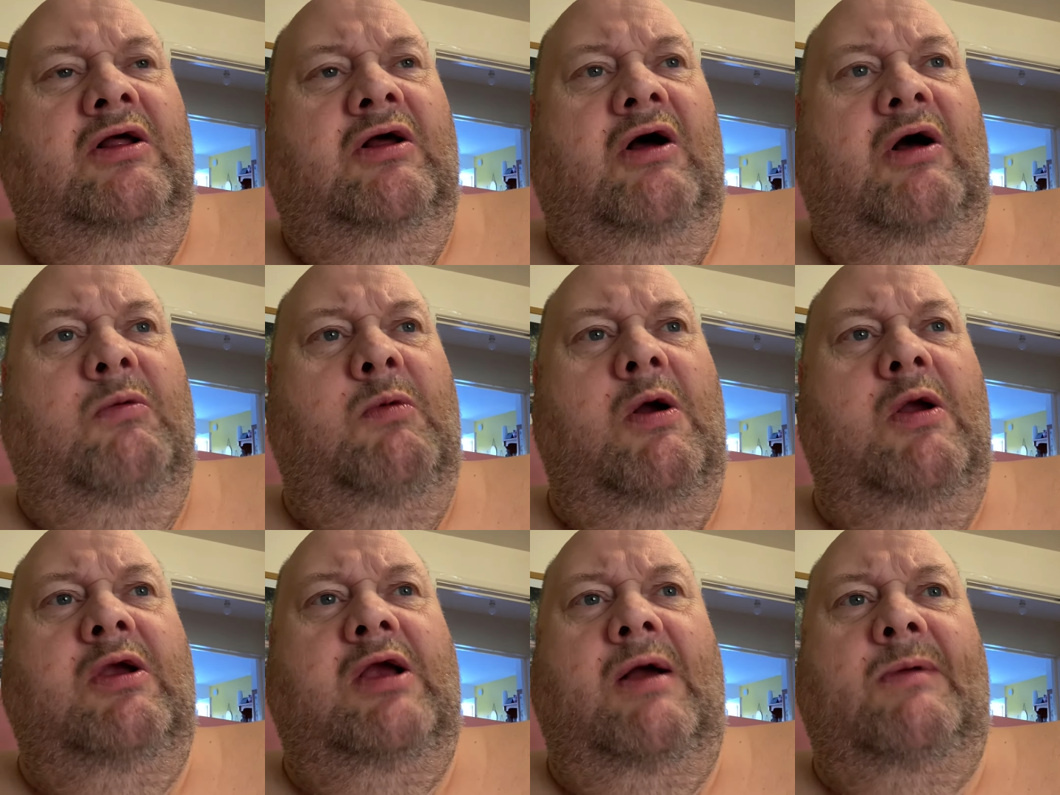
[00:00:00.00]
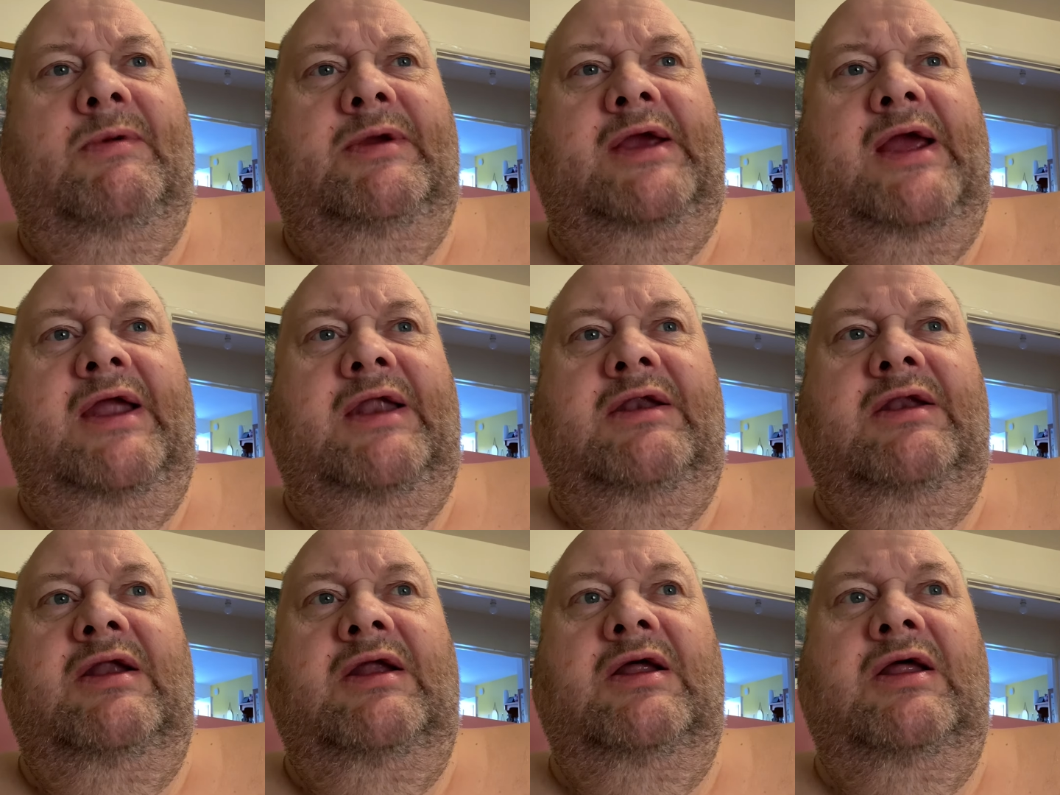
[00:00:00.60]
I woke up
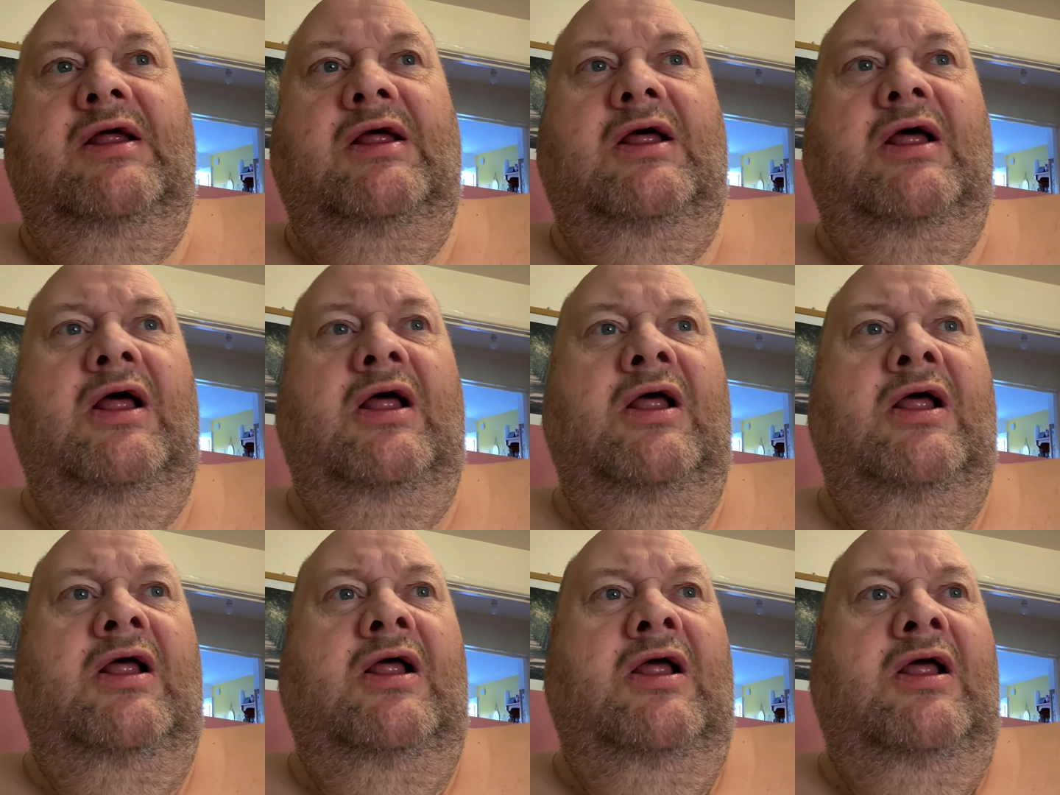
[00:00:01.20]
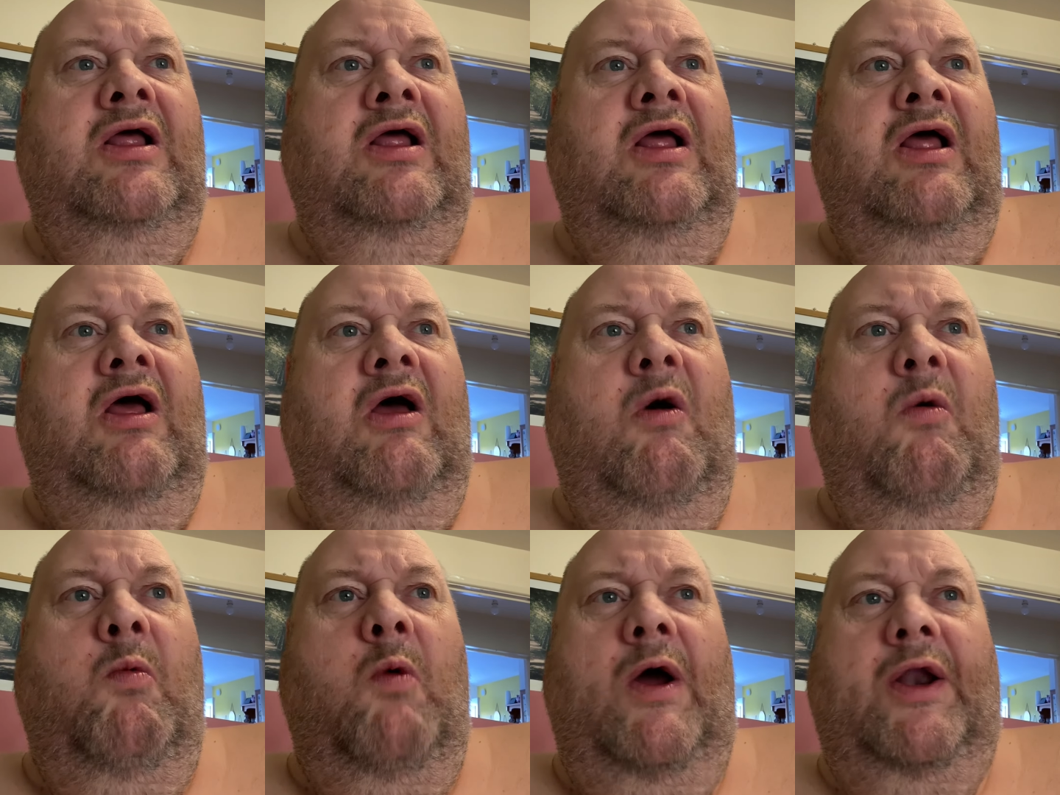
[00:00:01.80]
again
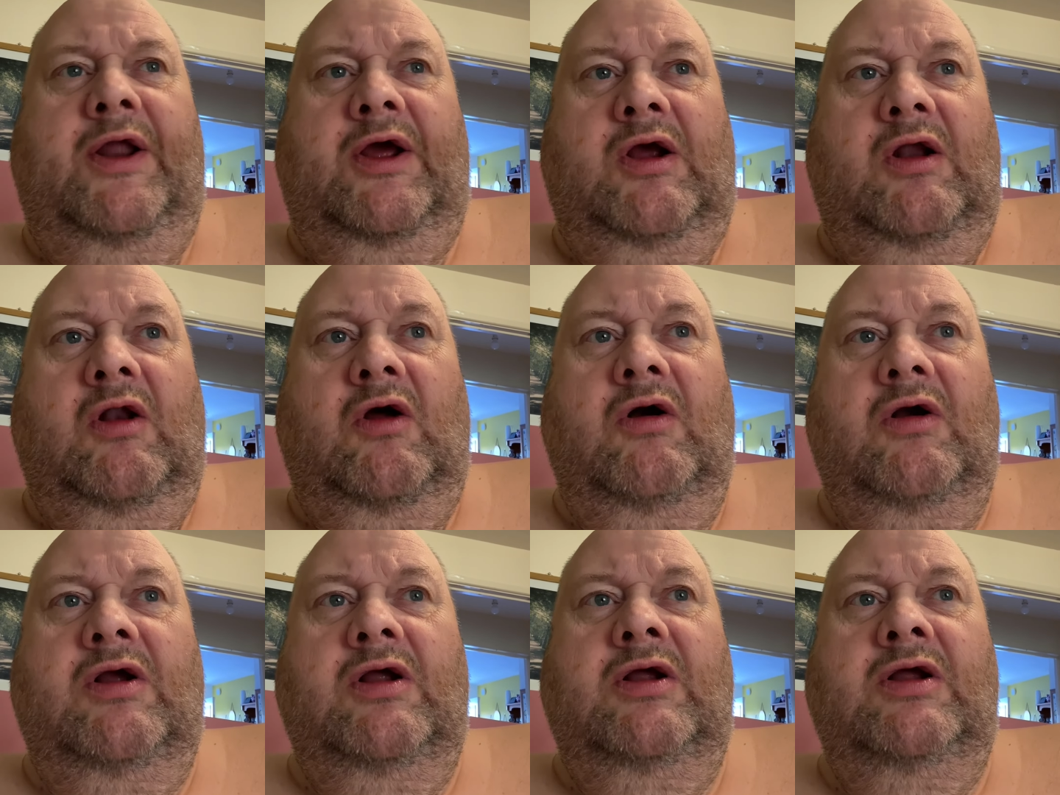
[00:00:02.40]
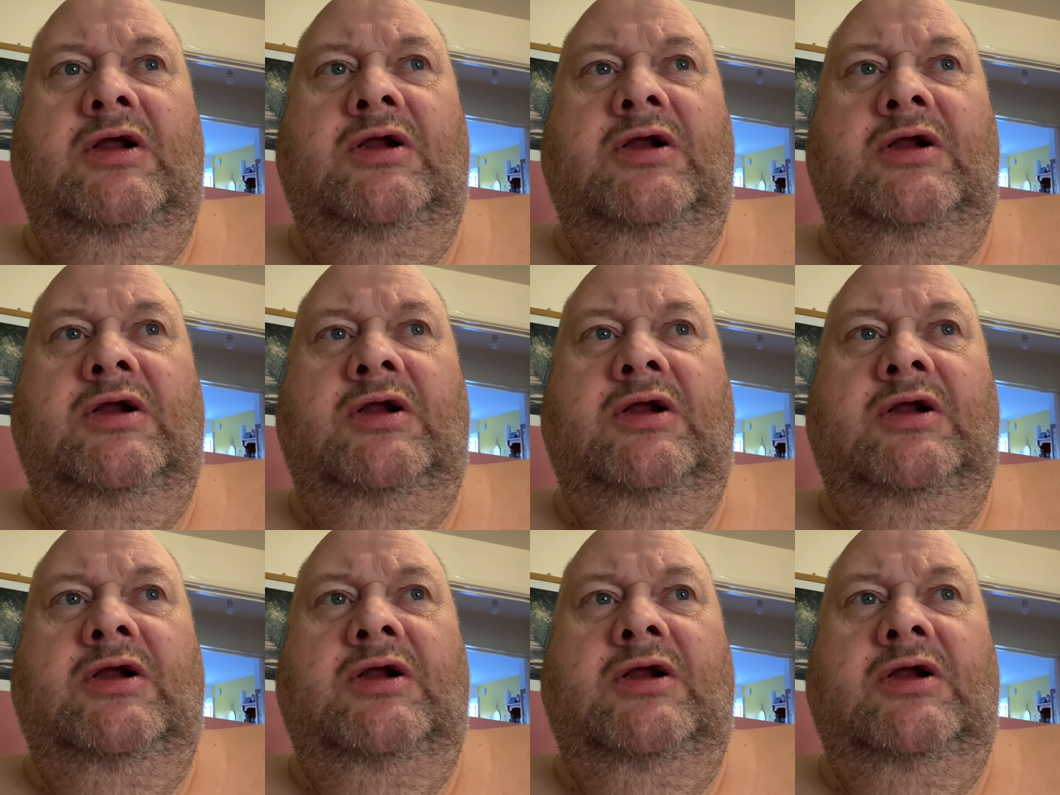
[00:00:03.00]
at one o'clock.